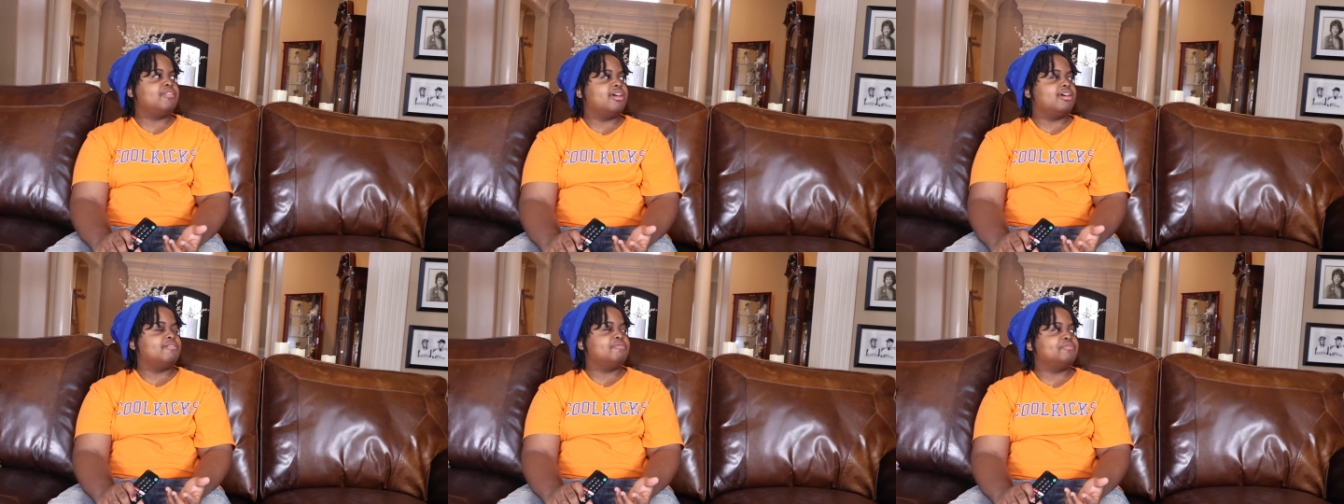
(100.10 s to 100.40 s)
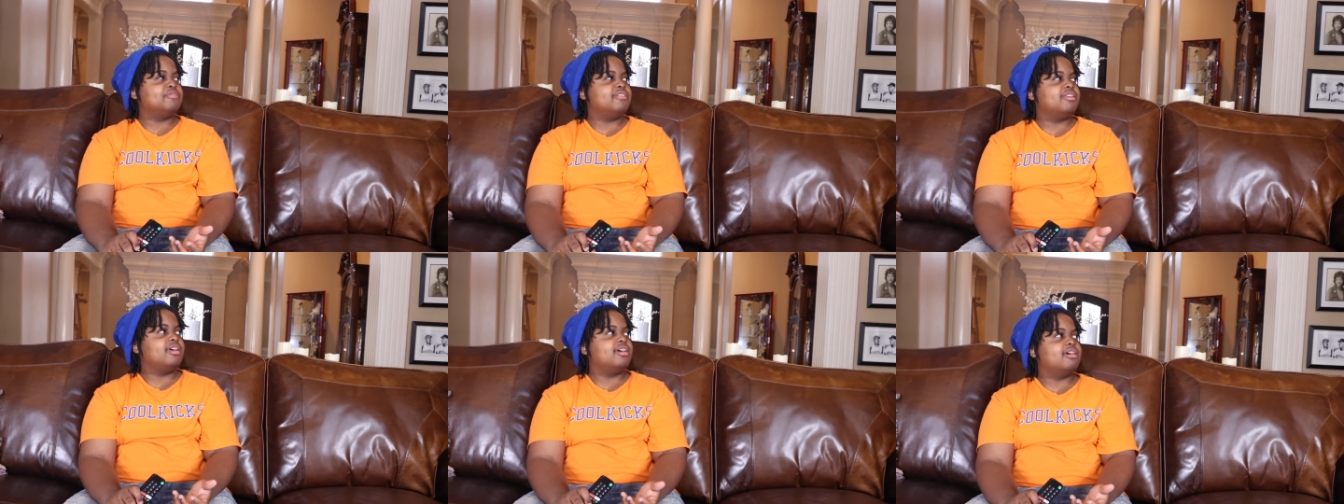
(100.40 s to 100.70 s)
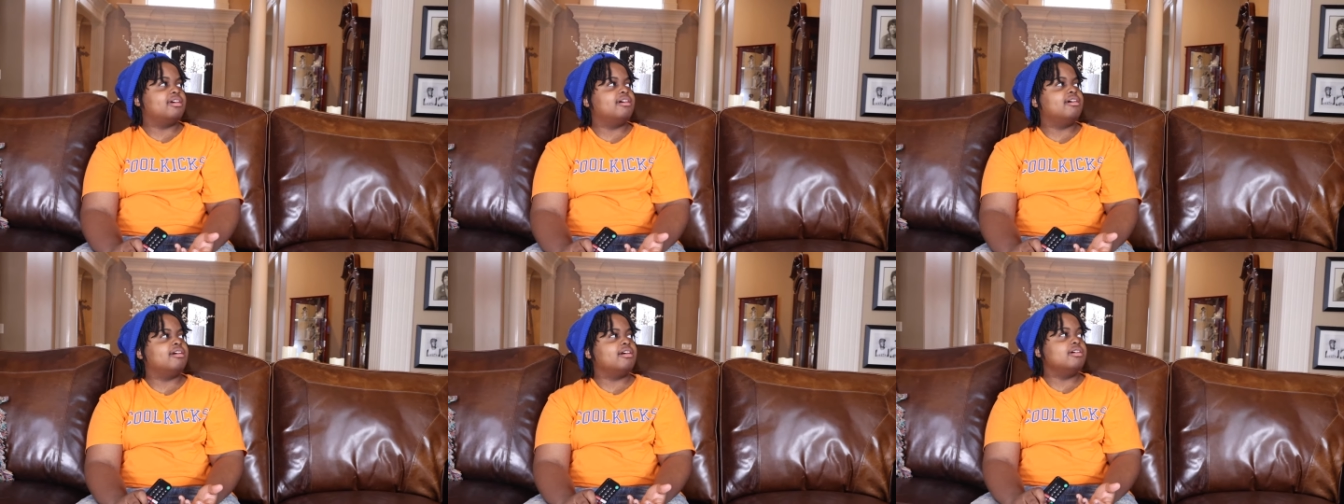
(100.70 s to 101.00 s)
yeah, watch without me,
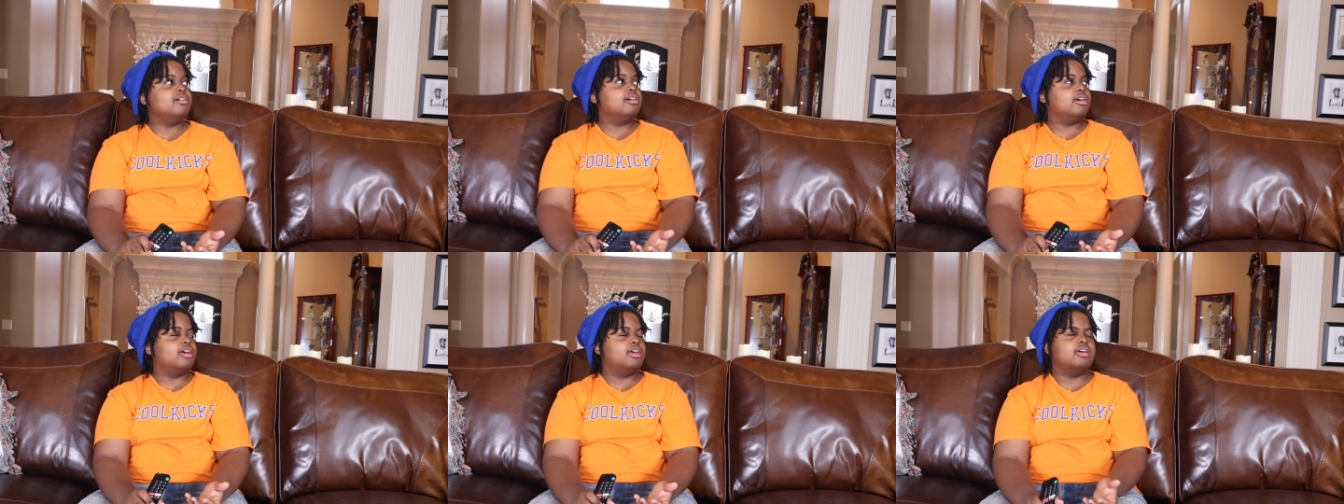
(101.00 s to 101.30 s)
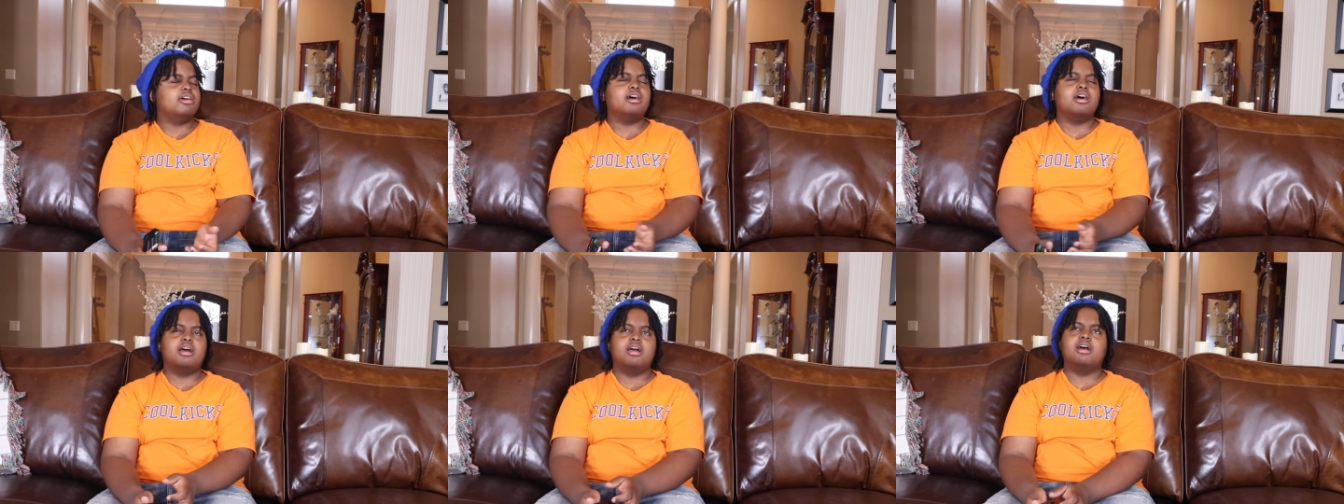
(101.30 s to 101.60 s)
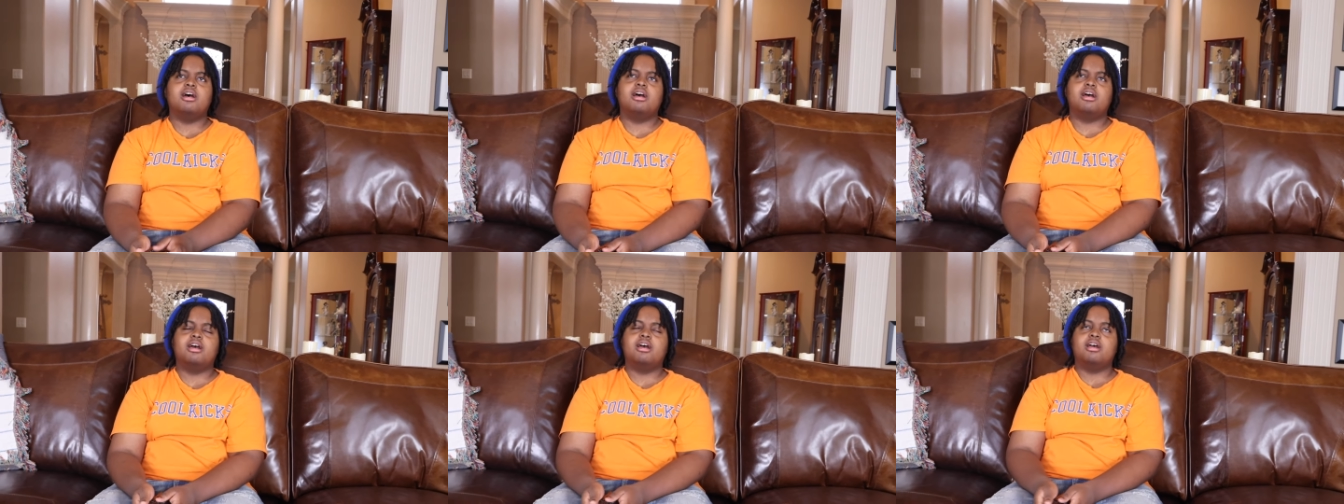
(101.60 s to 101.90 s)
okay? Okay, alright,
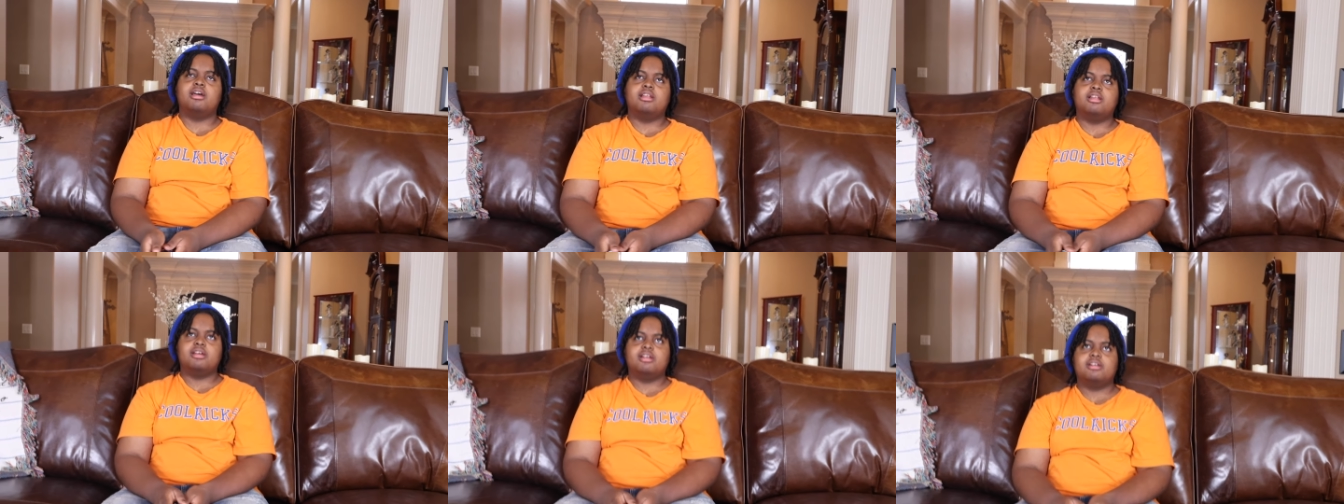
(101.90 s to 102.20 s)
alright.